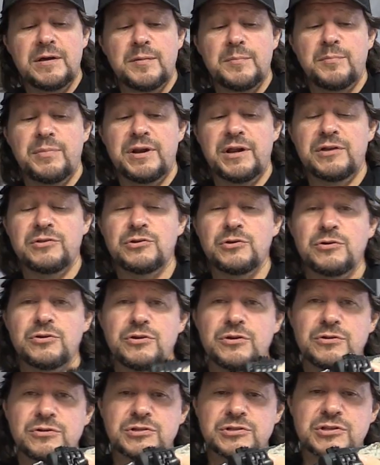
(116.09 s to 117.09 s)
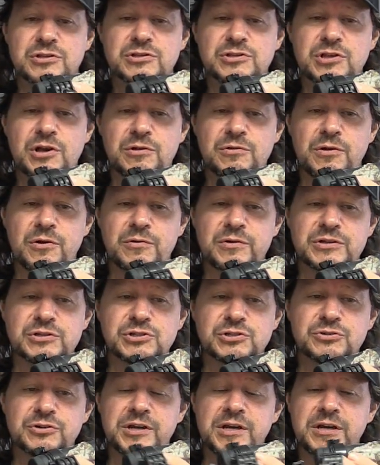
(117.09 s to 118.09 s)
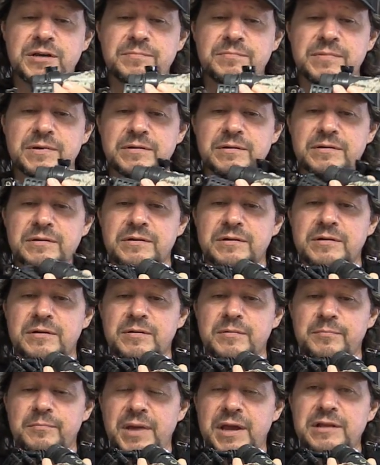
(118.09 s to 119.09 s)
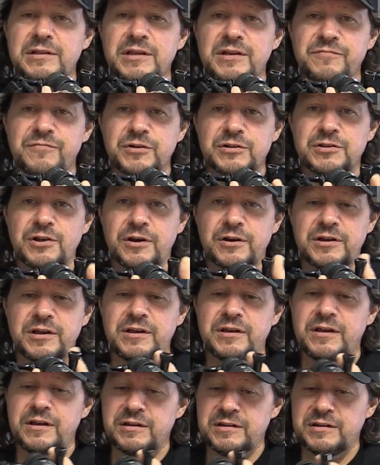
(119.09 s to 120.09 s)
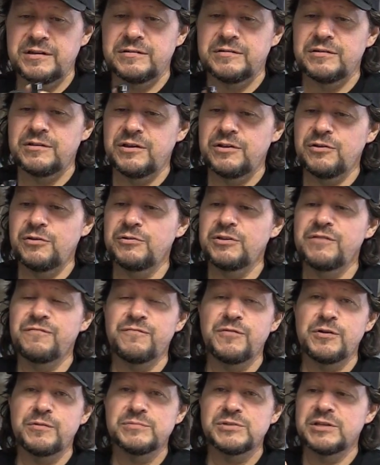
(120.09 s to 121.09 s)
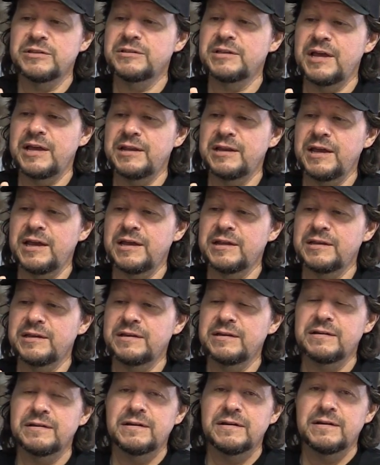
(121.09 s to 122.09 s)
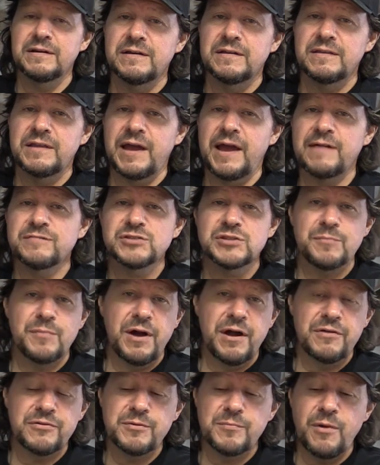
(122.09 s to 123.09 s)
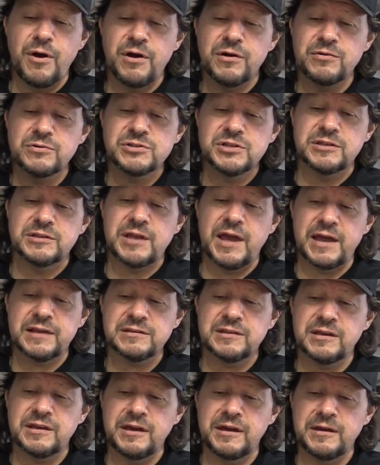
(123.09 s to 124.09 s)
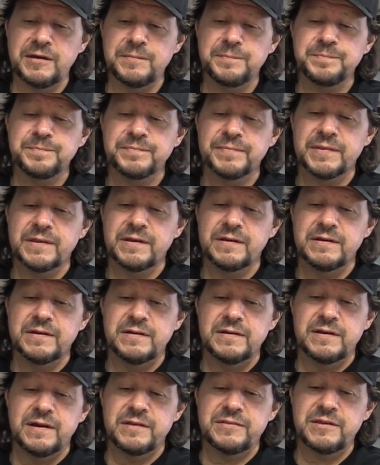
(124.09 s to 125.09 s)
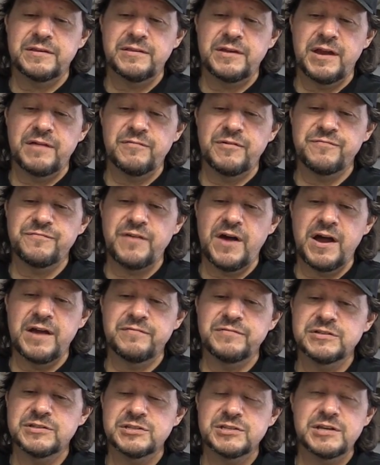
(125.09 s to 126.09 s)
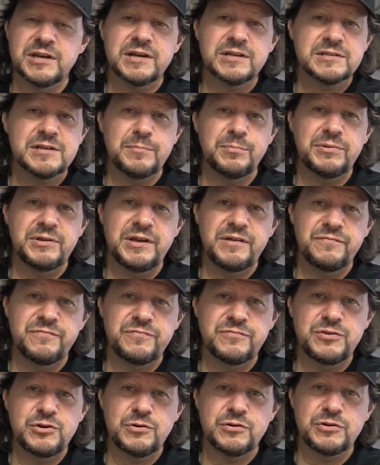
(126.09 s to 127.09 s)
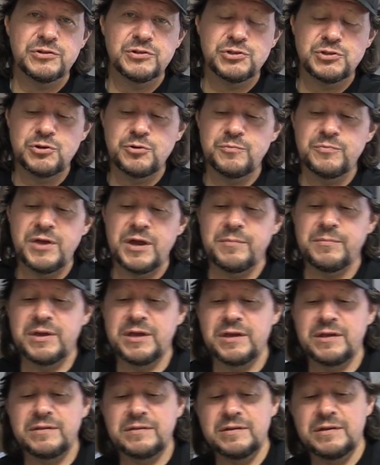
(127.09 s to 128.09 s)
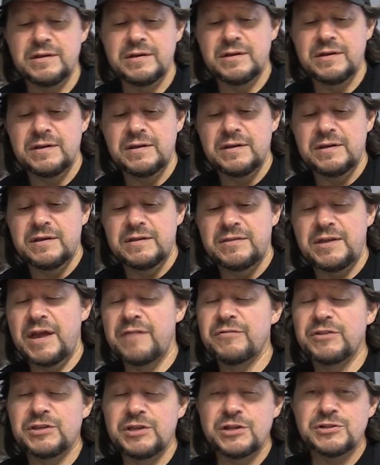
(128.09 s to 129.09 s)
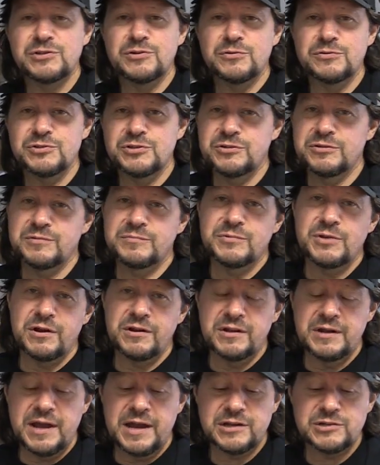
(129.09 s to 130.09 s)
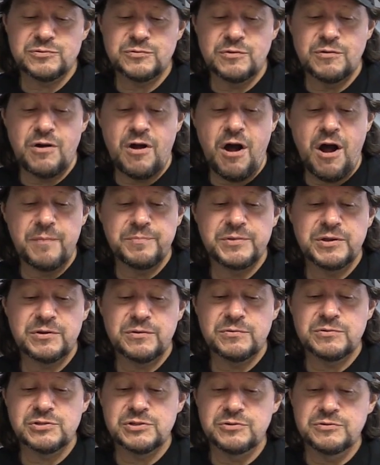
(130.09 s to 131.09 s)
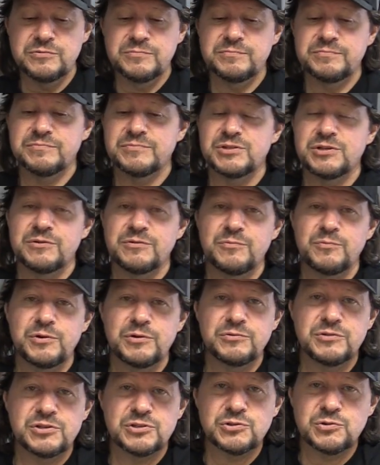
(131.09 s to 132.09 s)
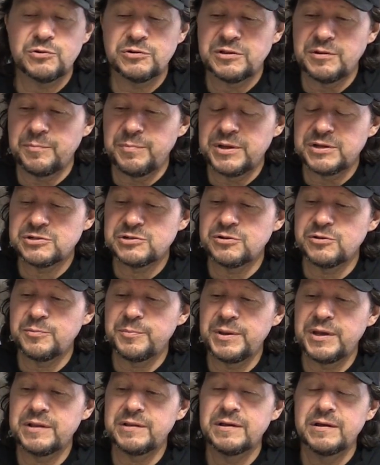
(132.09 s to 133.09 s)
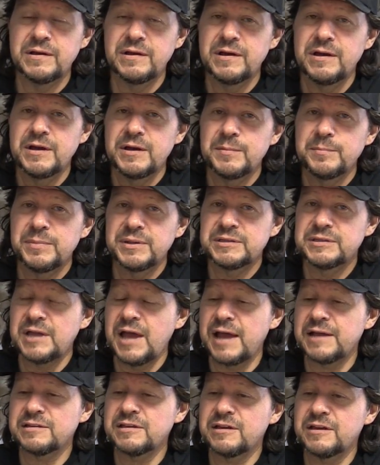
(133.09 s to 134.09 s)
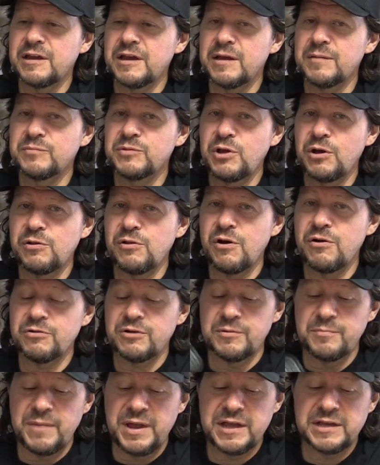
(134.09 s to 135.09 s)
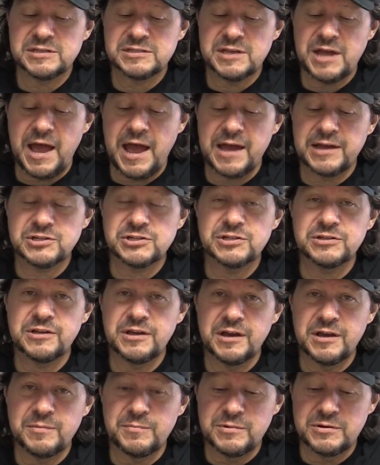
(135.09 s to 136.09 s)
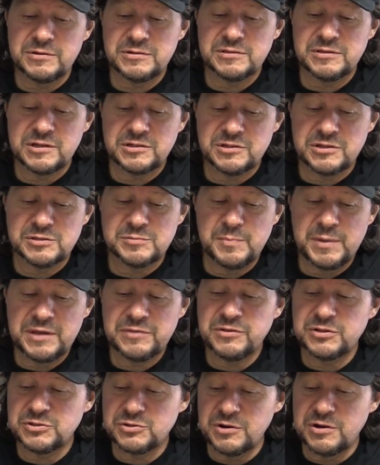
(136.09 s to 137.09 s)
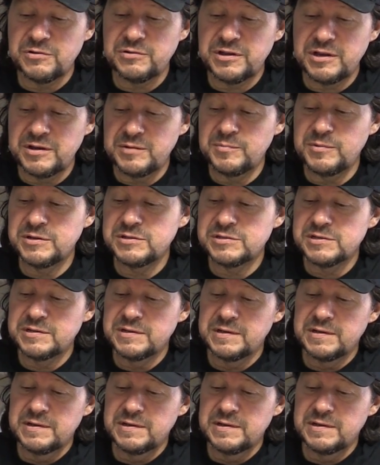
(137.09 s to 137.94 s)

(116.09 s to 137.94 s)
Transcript: But I do use the Solo Extreme, mainly for turkey hunting. It only films in 1080. They have some other models of Tacticam. I think they have a 5 and 6. I believe you could zoom them in. They have a digital zoom, not an actual optical zoom, so it will distort the picture a little bit. But Tacticam no longer makes action cameras, they just make the trail cameras.